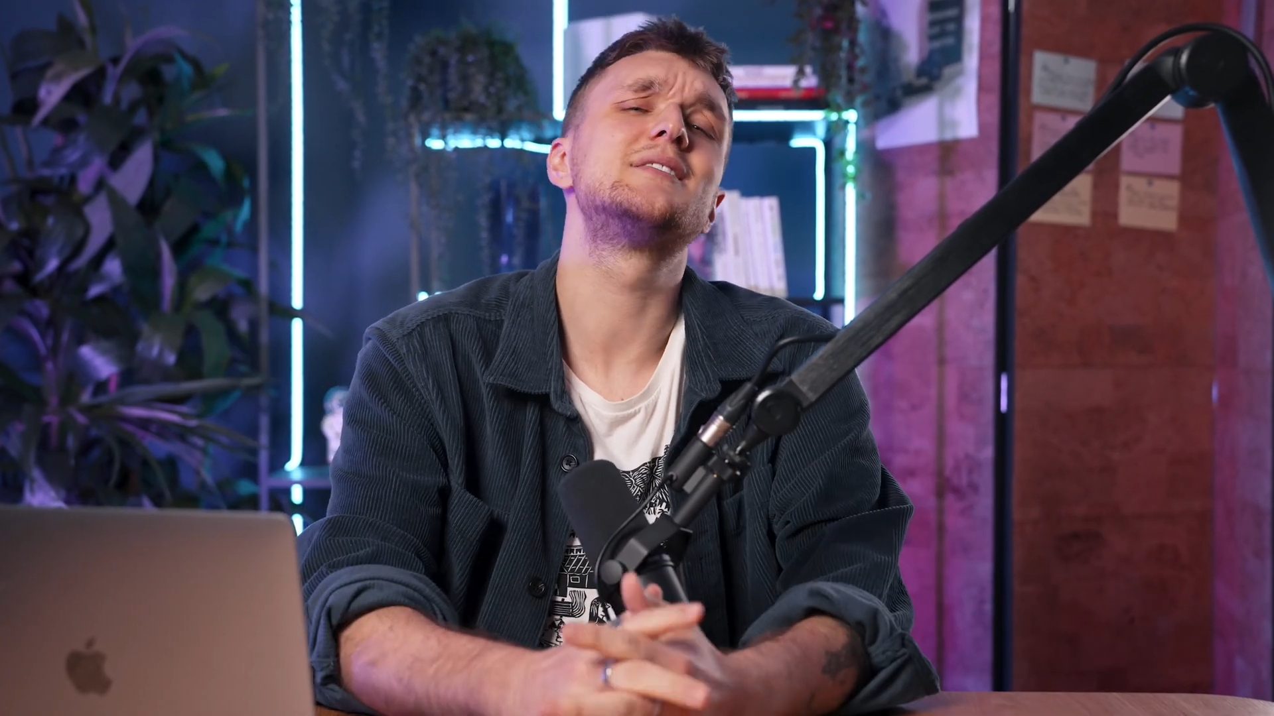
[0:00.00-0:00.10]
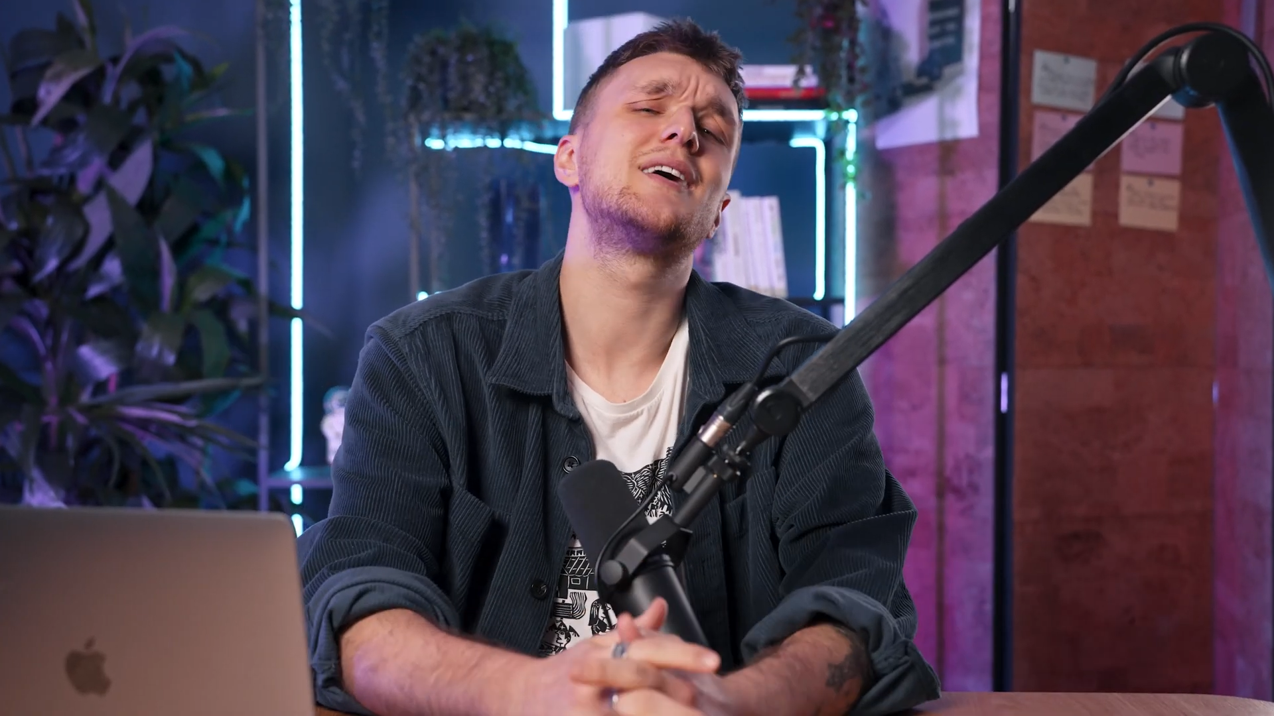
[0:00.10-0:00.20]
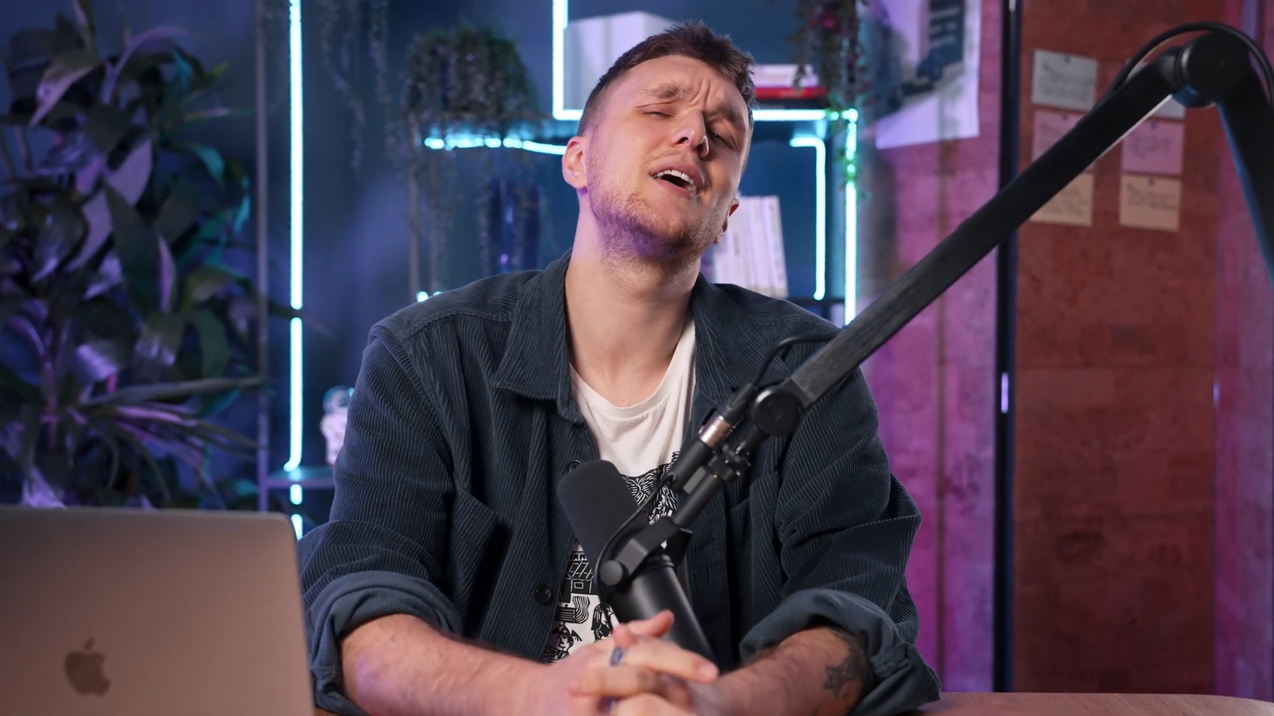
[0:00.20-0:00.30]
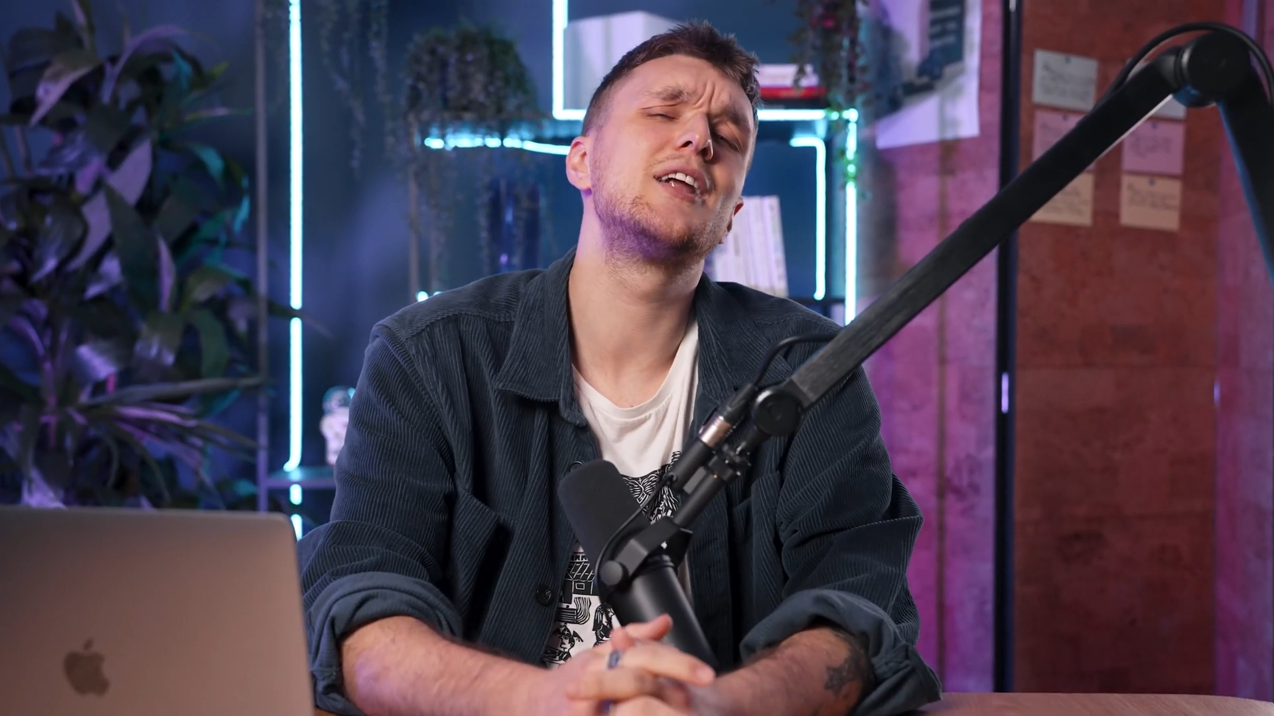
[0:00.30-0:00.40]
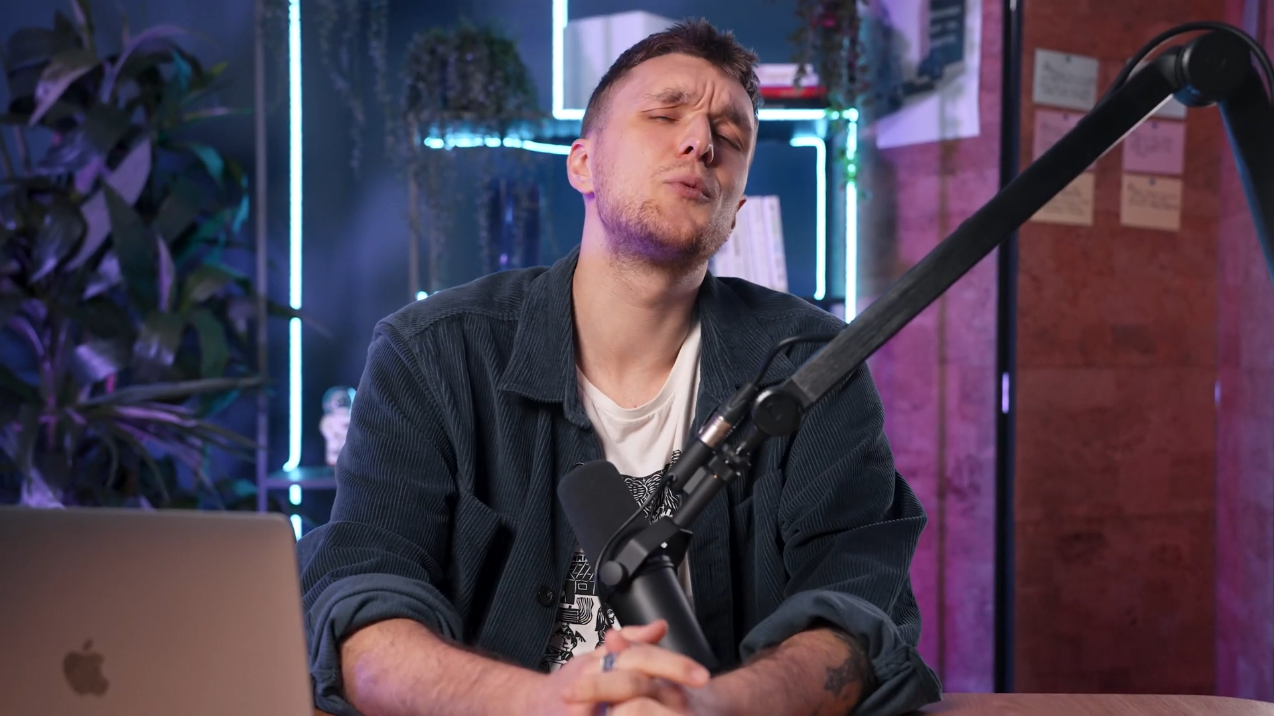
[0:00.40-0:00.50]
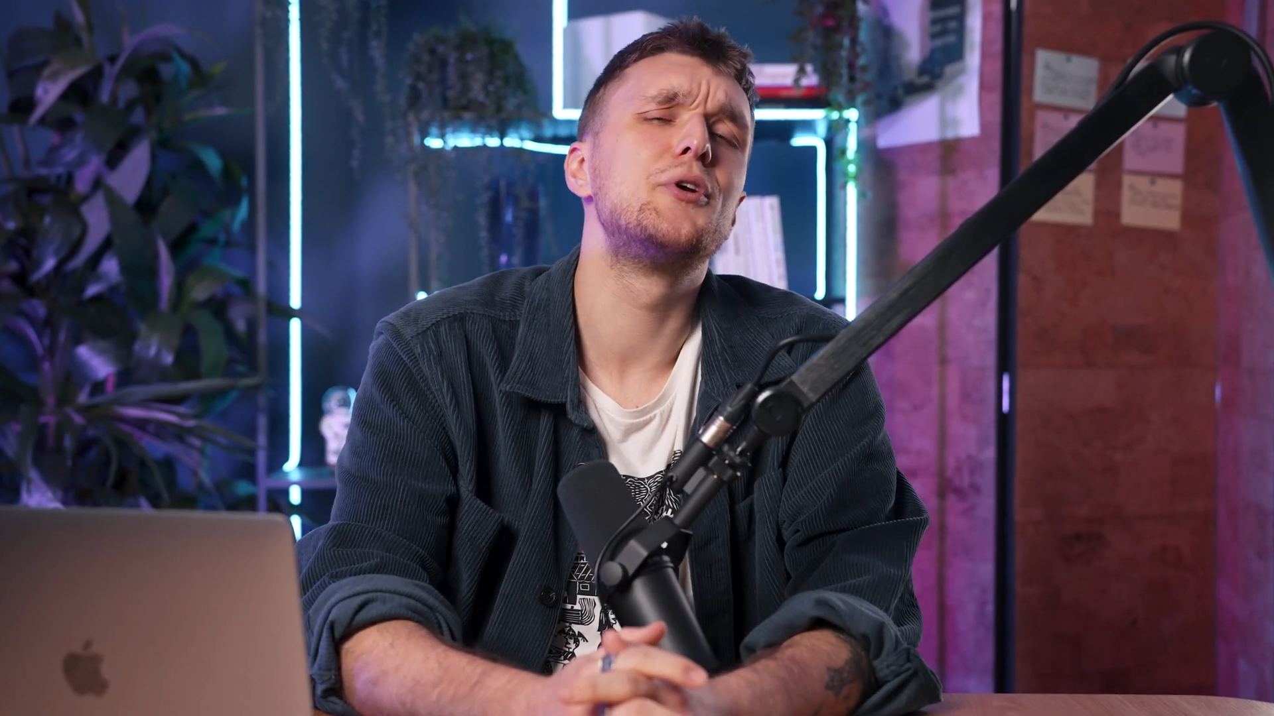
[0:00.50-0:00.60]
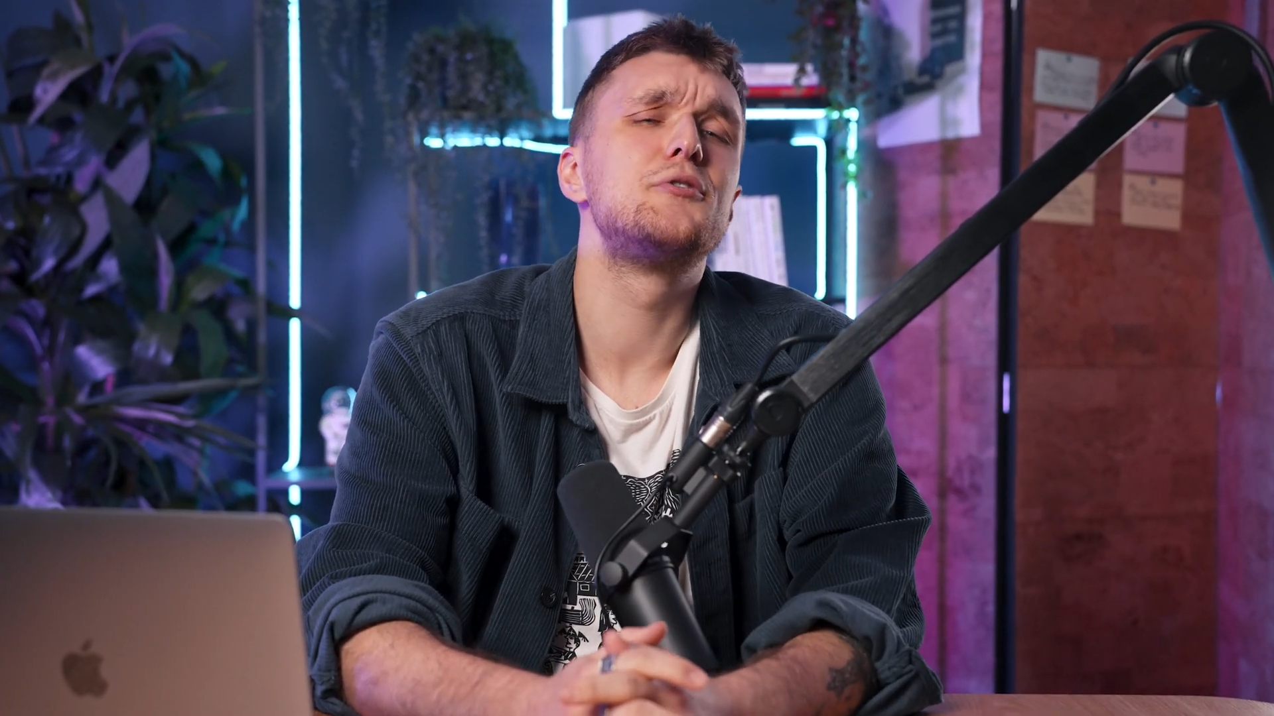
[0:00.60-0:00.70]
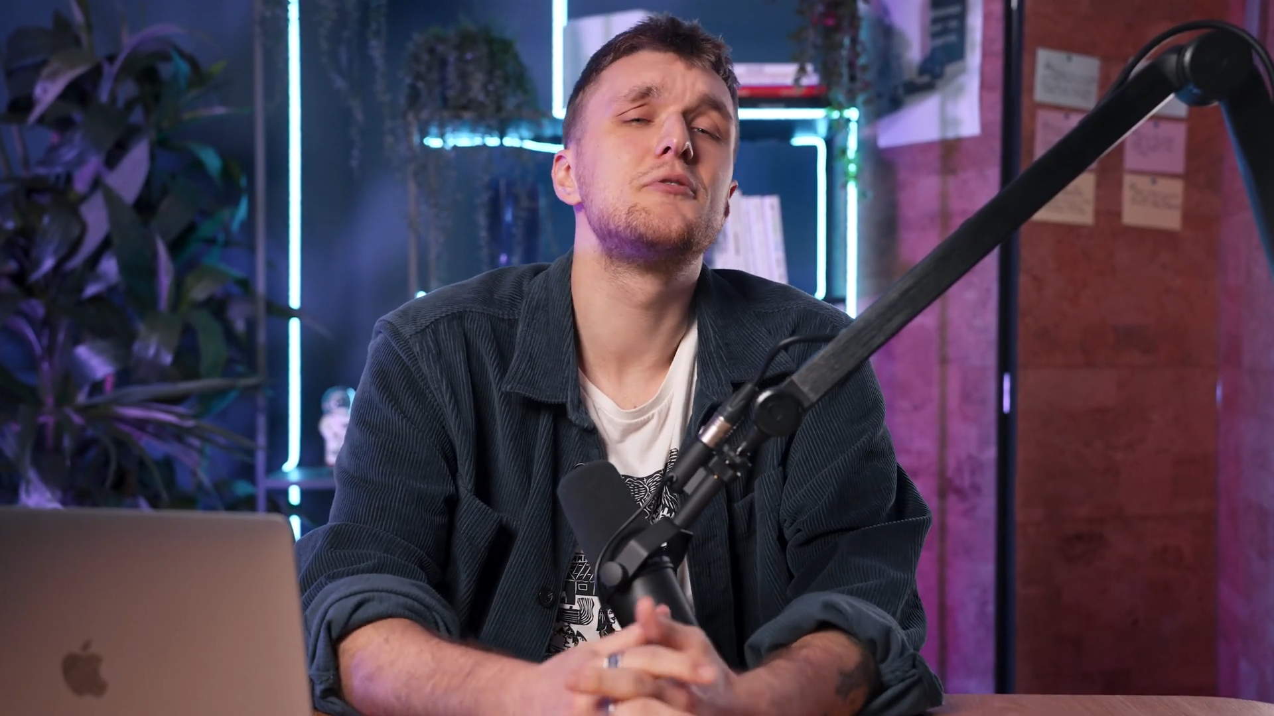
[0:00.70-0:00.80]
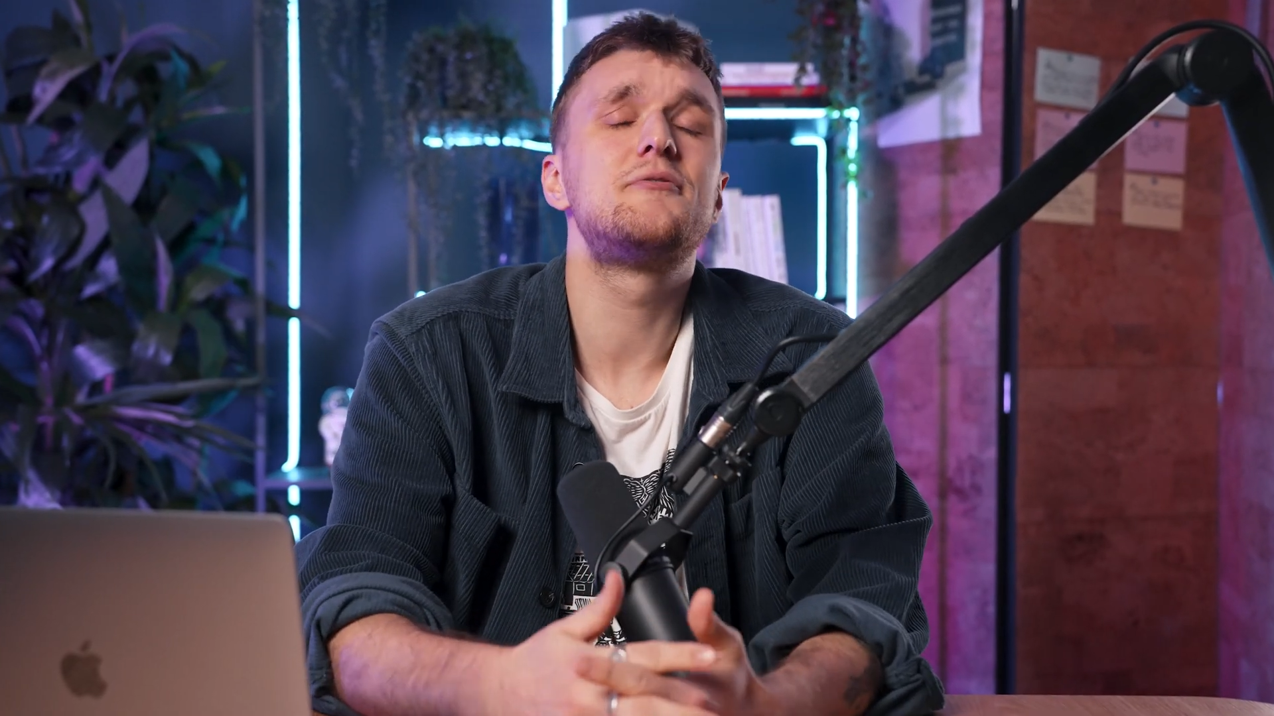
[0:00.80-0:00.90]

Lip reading: Tal, I want to do